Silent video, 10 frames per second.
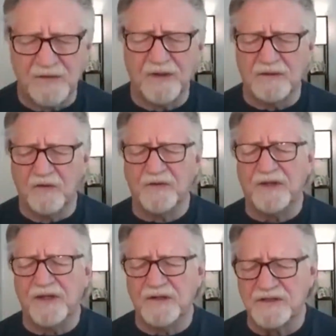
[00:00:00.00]
years, the first
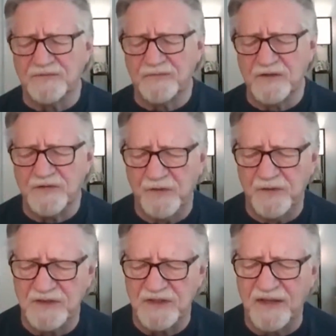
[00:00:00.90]
few years, I think I might
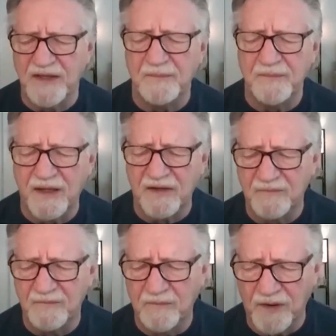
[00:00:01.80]
have bought a few to
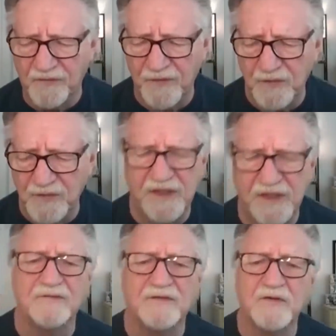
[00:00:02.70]
give Christmas
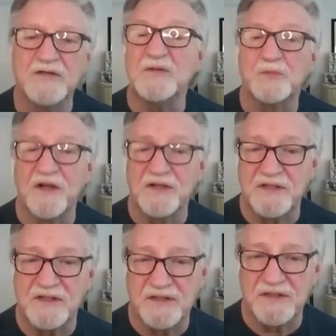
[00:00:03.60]
presents to my
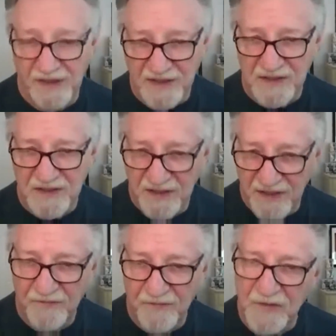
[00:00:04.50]
nieces and nephews and things
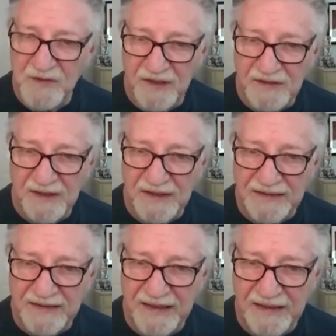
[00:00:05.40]
like that.
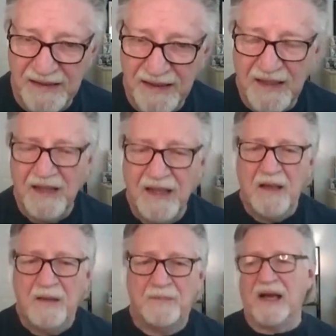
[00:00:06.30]
But I didn't
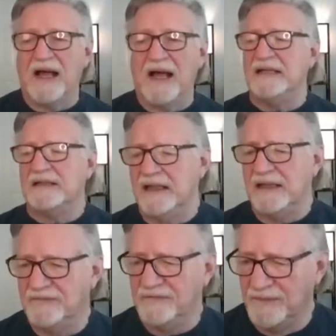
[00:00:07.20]
have. Uh, people
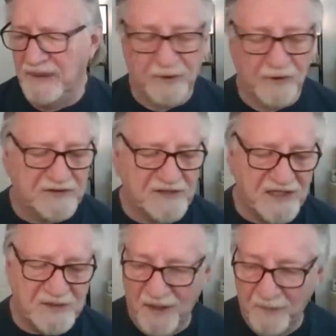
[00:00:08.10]
always ask me, "I bet, you. I
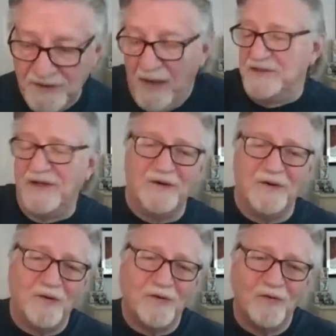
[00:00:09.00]
bet you have a
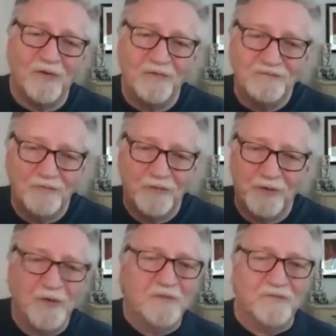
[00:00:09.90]
whole room full
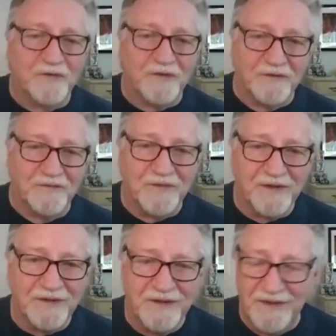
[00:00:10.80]
of the."
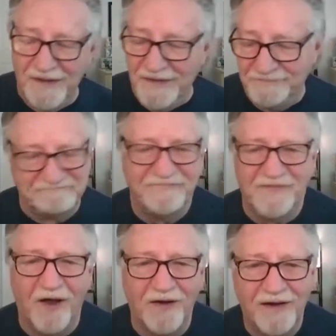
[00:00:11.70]
Nah, I have
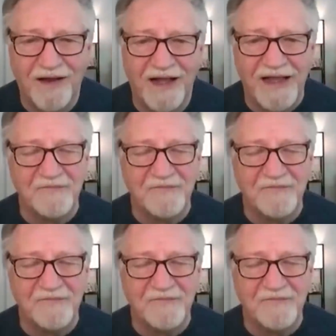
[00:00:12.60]
maybe.